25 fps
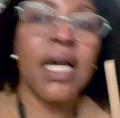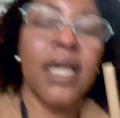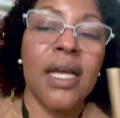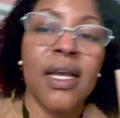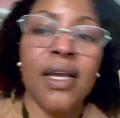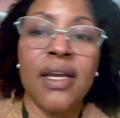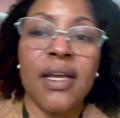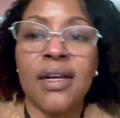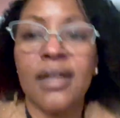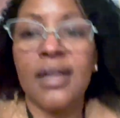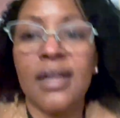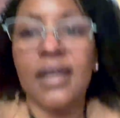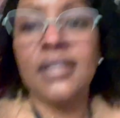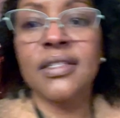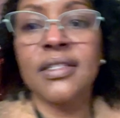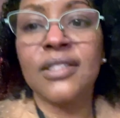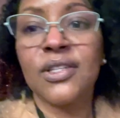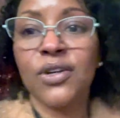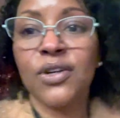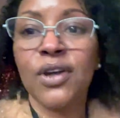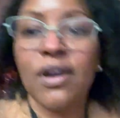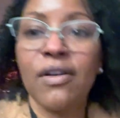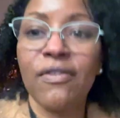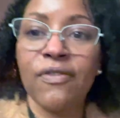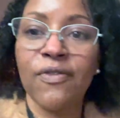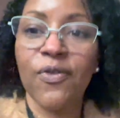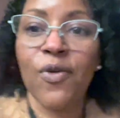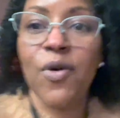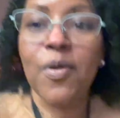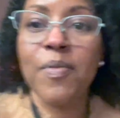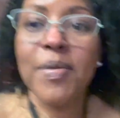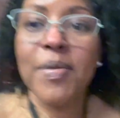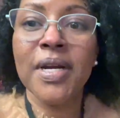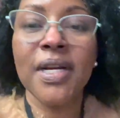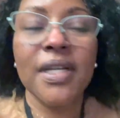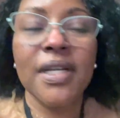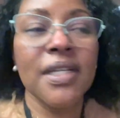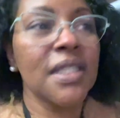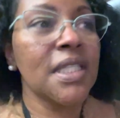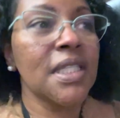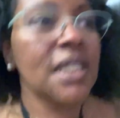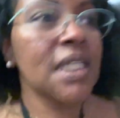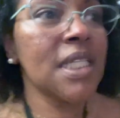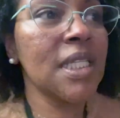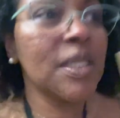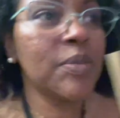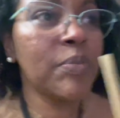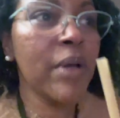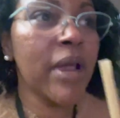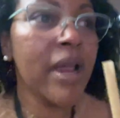And I still have 4 minutes
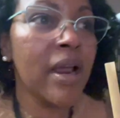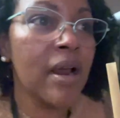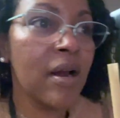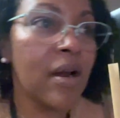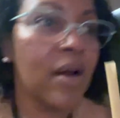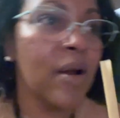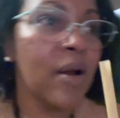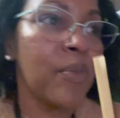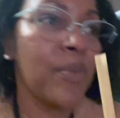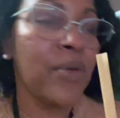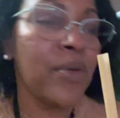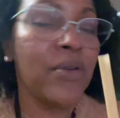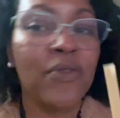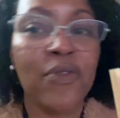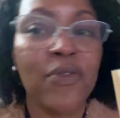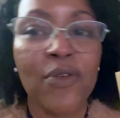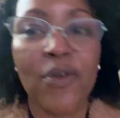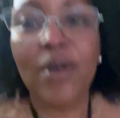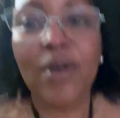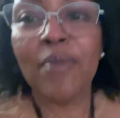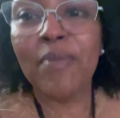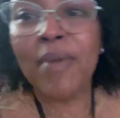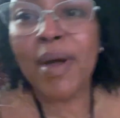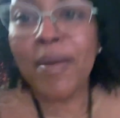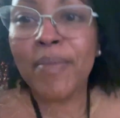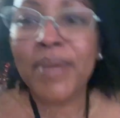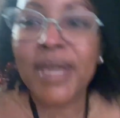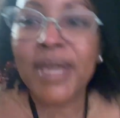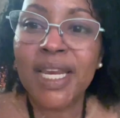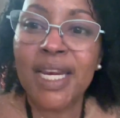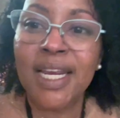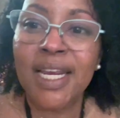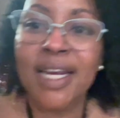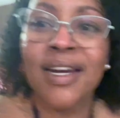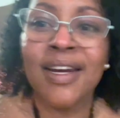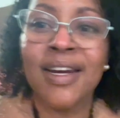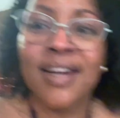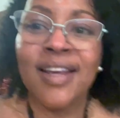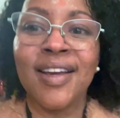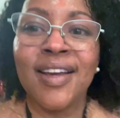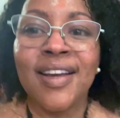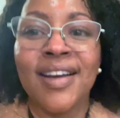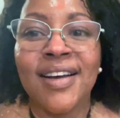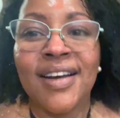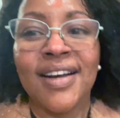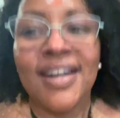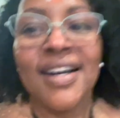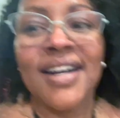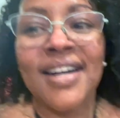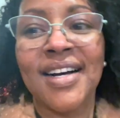to spare before my meeting.
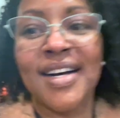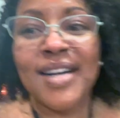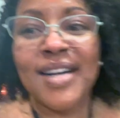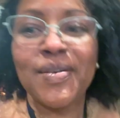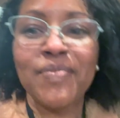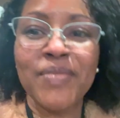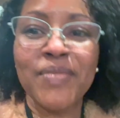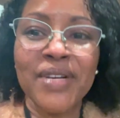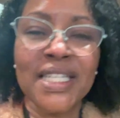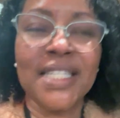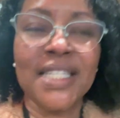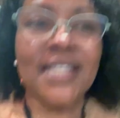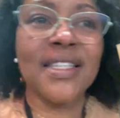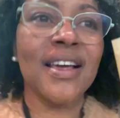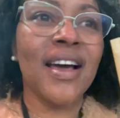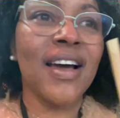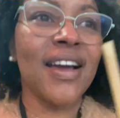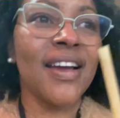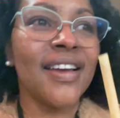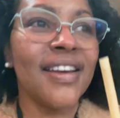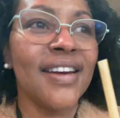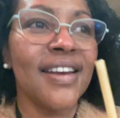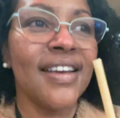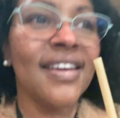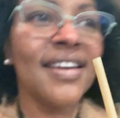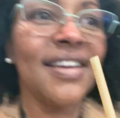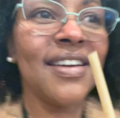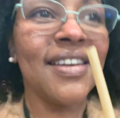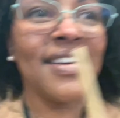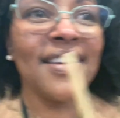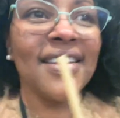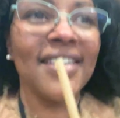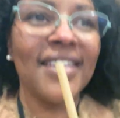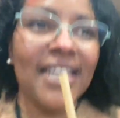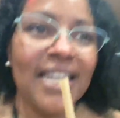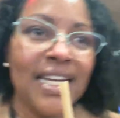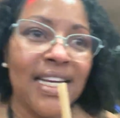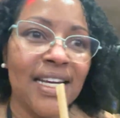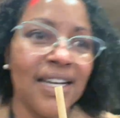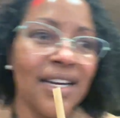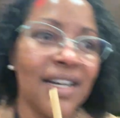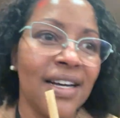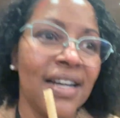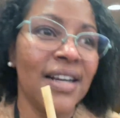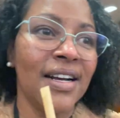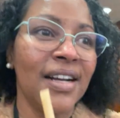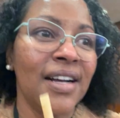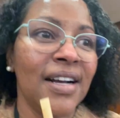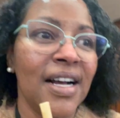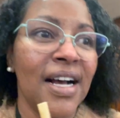I'm excited.
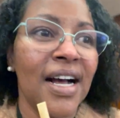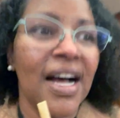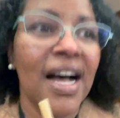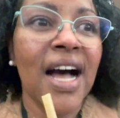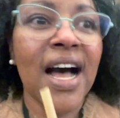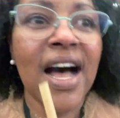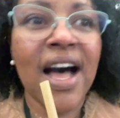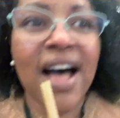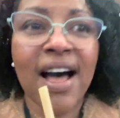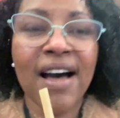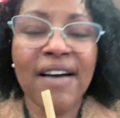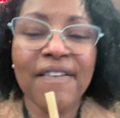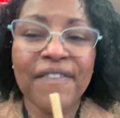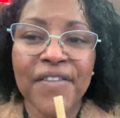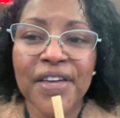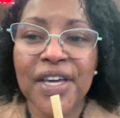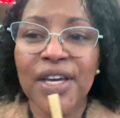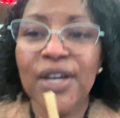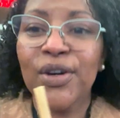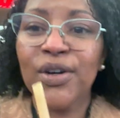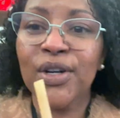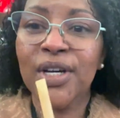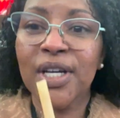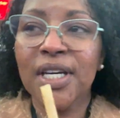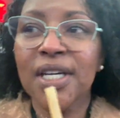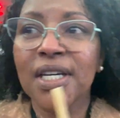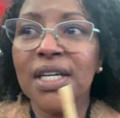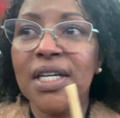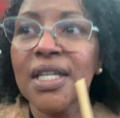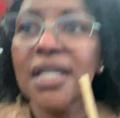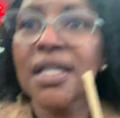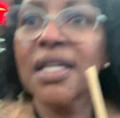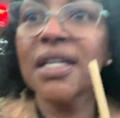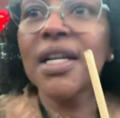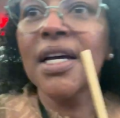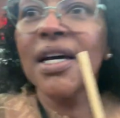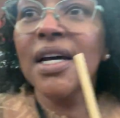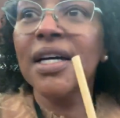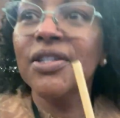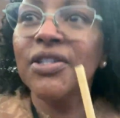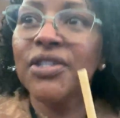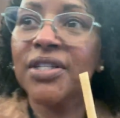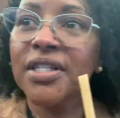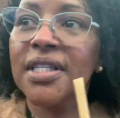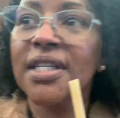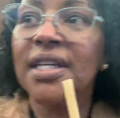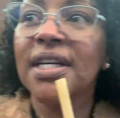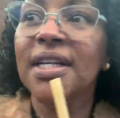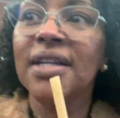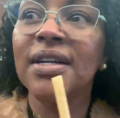I feel good. I
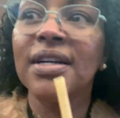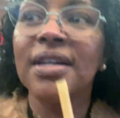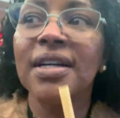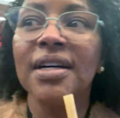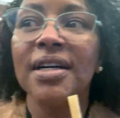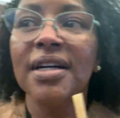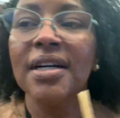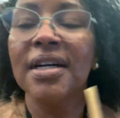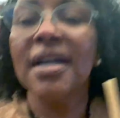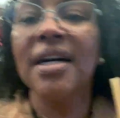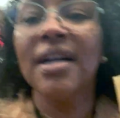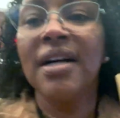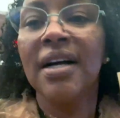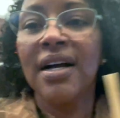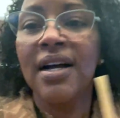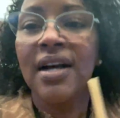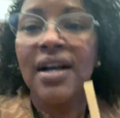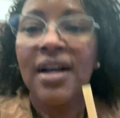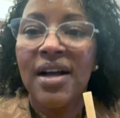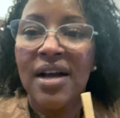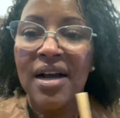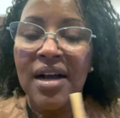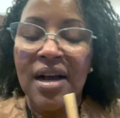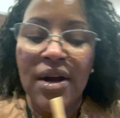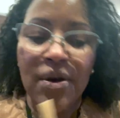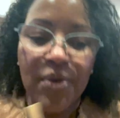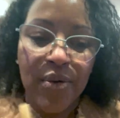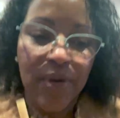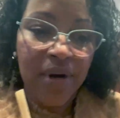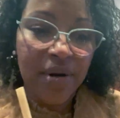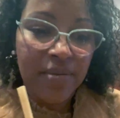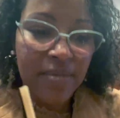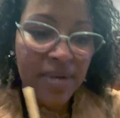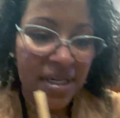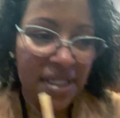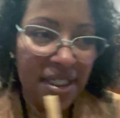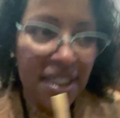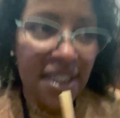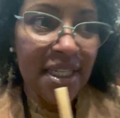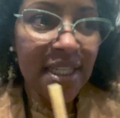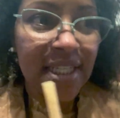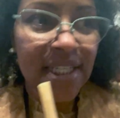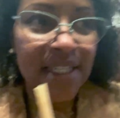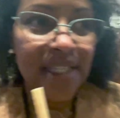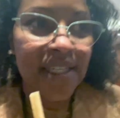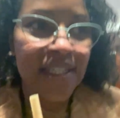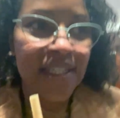just sent one of my TTC